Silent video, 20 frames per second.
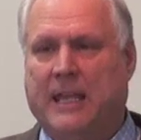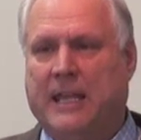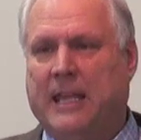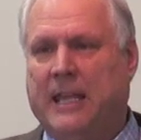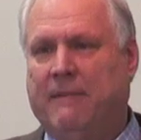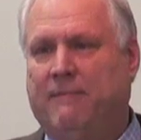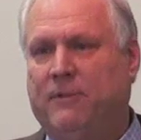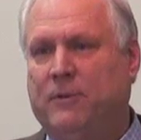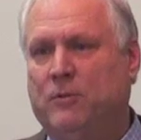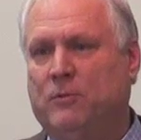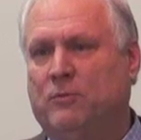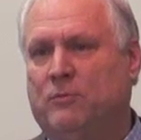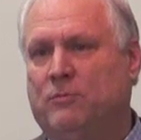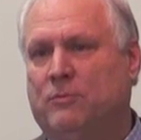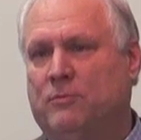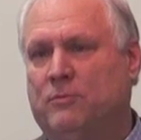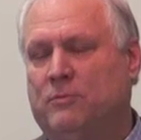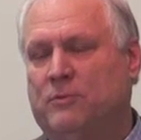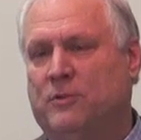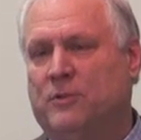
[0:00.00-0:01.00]
if you
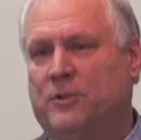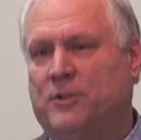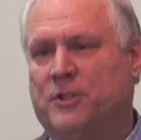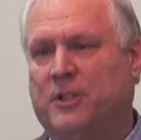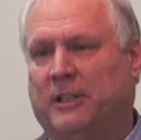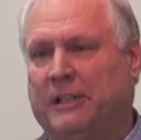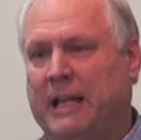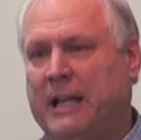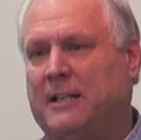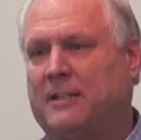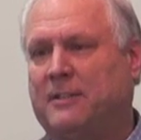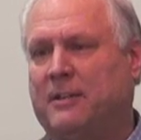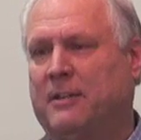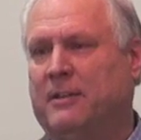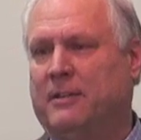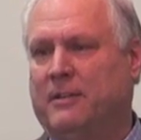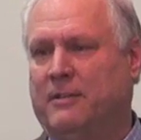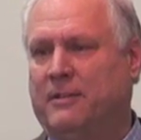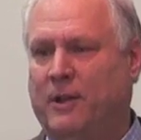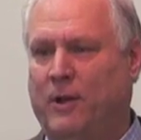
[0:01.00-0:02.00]
select
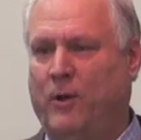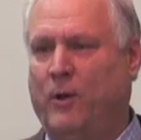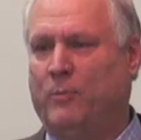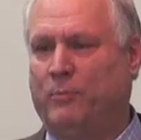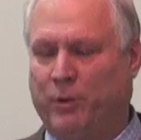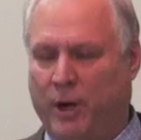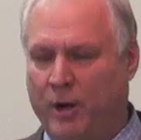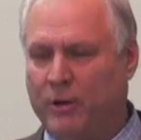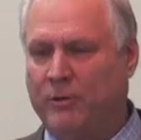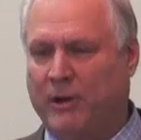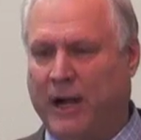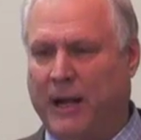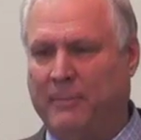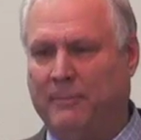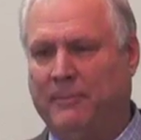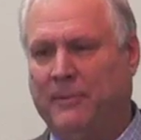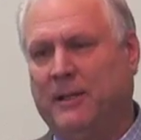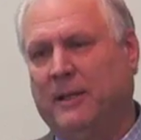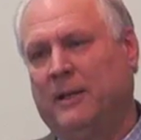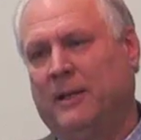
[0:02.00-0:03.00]
the whole
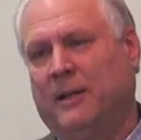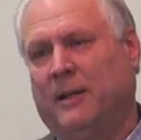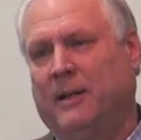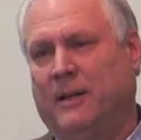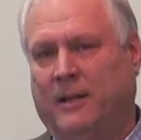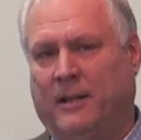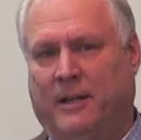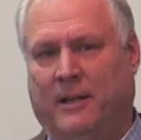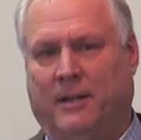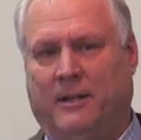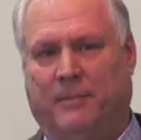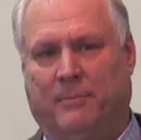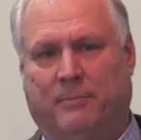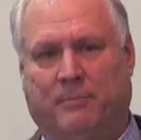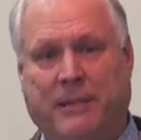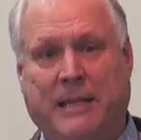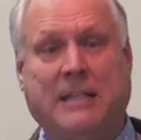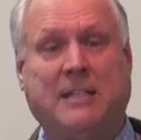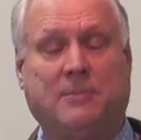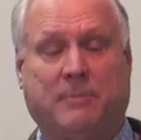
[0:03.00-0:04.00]
program
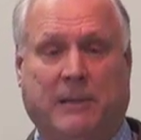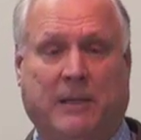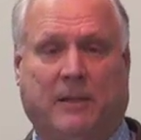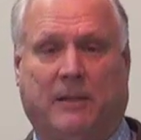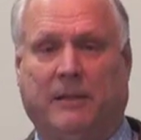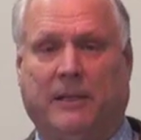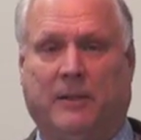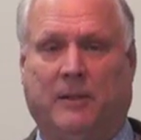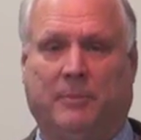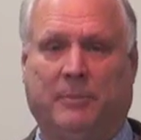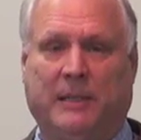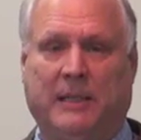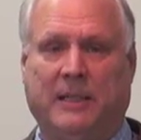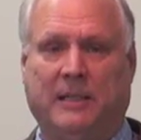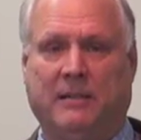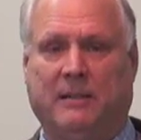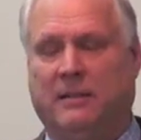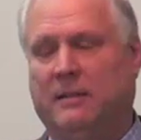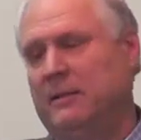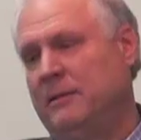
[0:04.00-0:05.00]
piecemeal, it'll
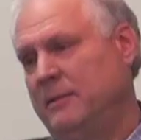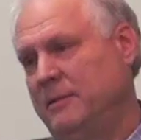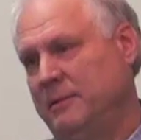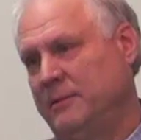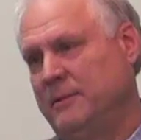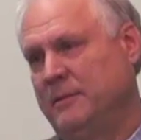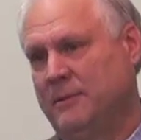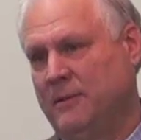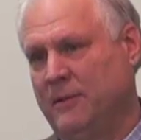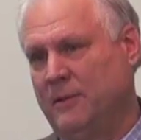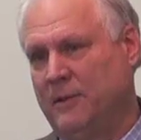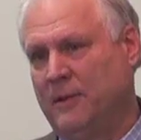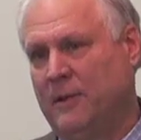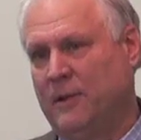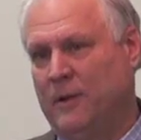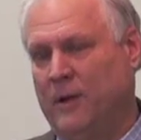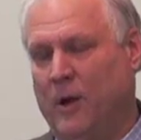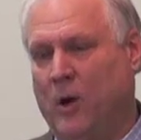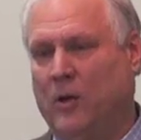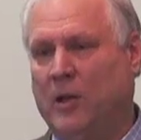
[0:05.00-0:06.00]
be
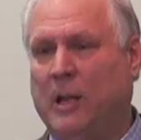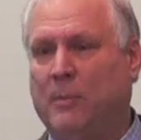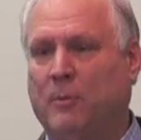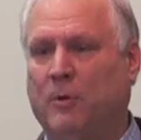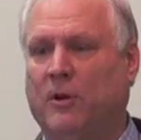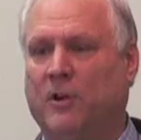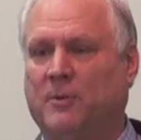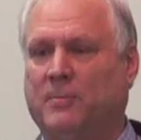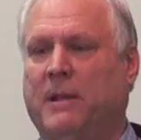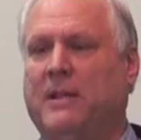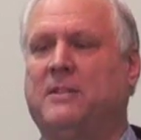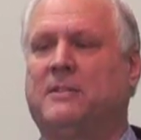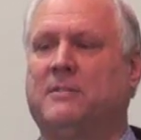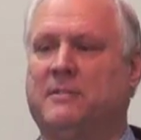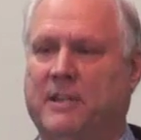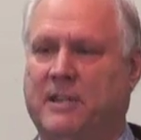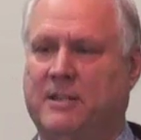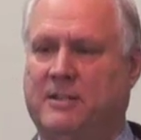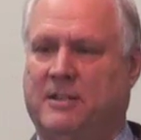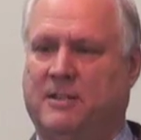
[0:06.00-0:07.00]
a whole lot more expensive
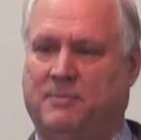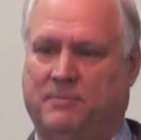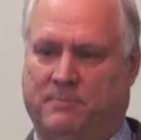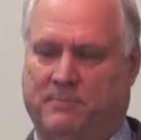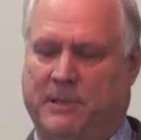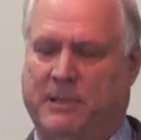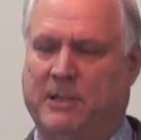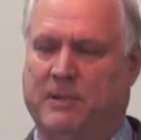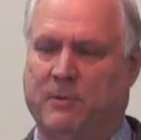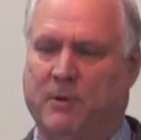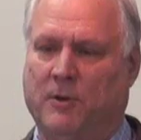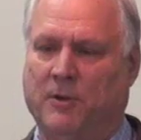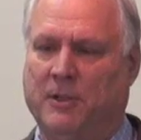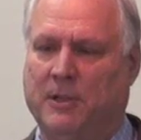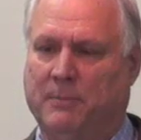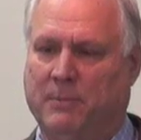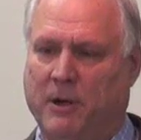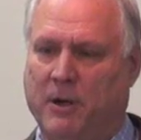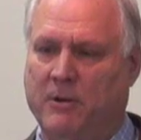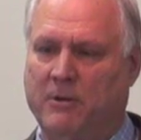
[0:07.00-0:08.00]
than just being enrolled in
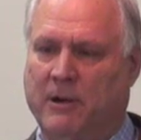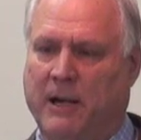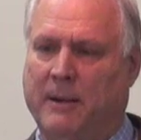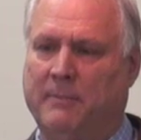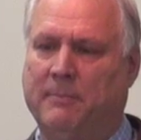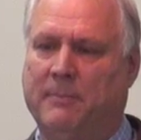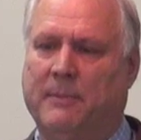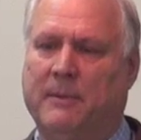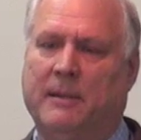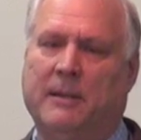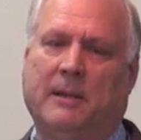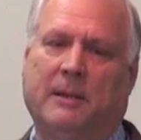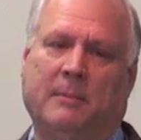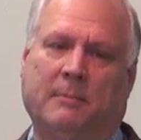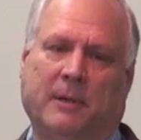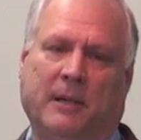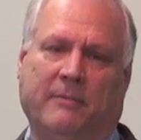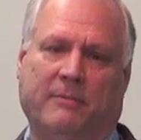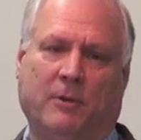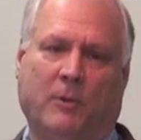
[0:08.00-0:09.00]
the program.
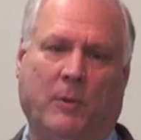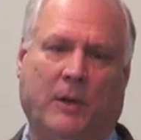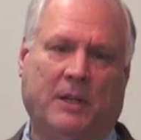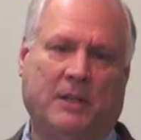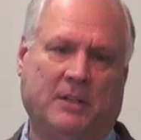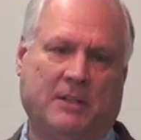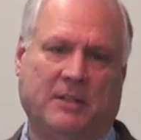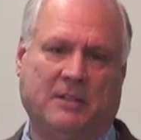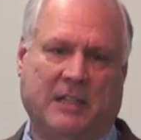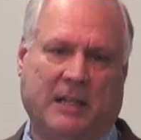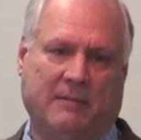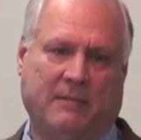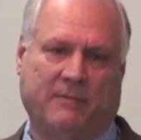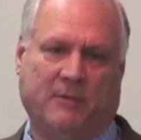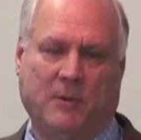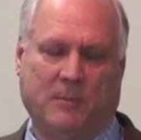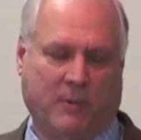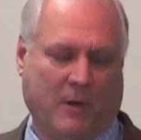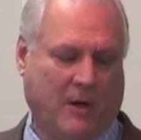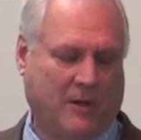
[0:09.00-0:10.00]
But if you're wanting to just have a
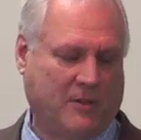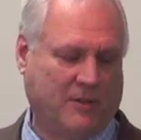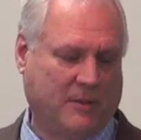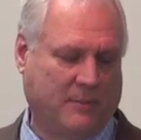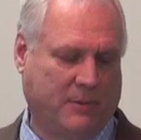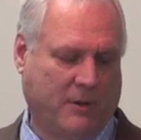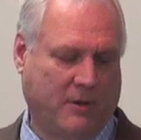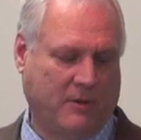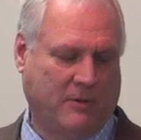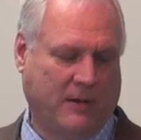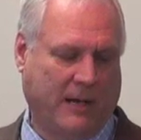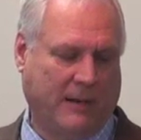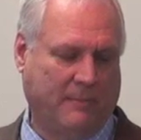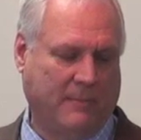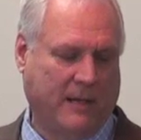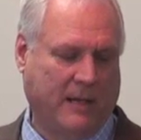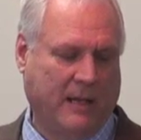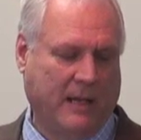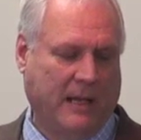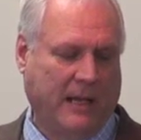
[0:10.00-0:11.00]
few parts of the program.
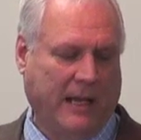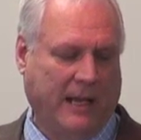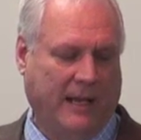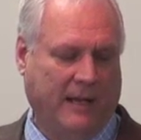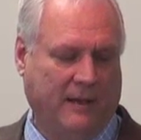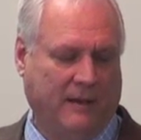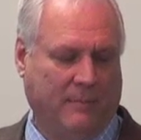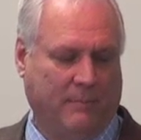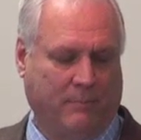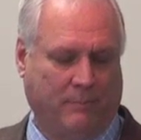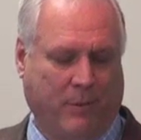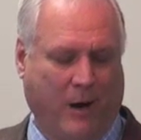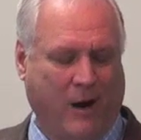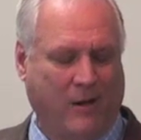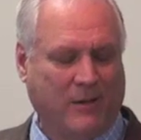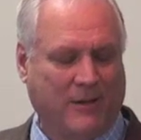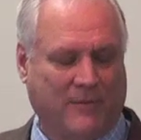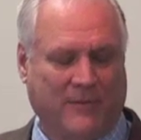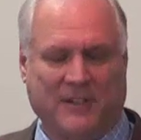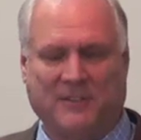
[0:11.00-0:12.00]
And
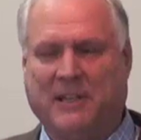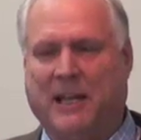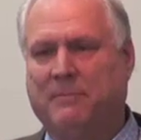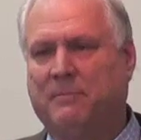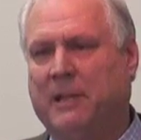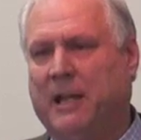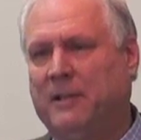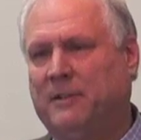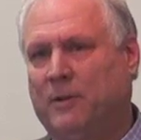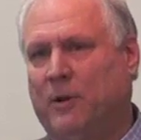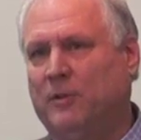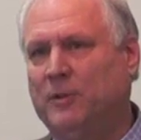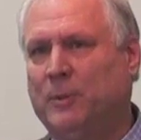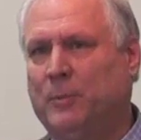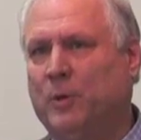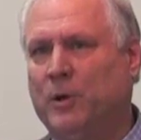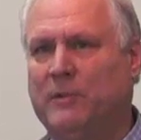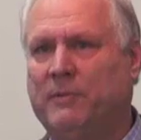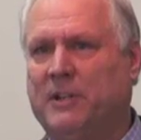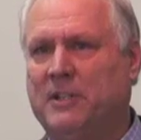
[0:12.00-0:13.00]
part of this, I told the
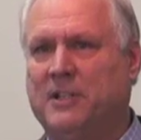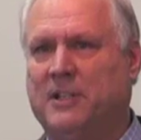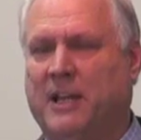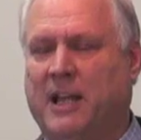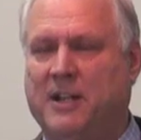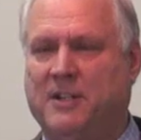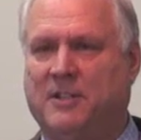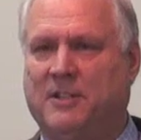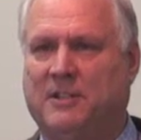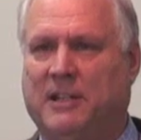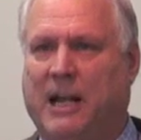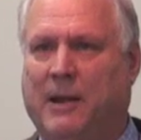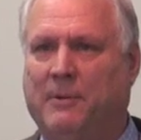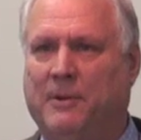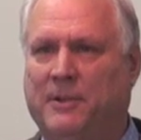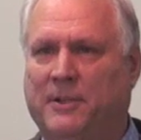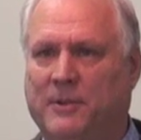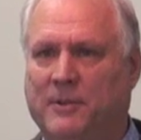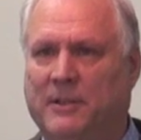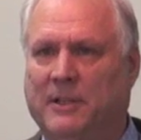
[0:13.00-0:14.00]
Board of Education that I
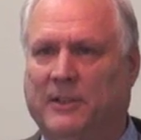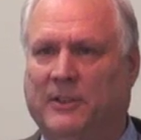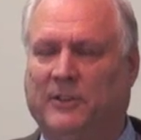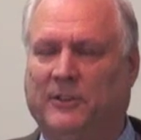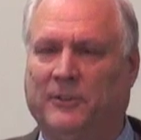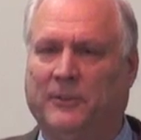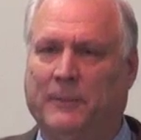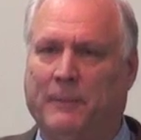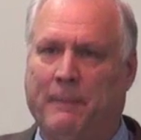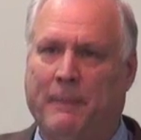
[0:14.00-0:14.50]
would do this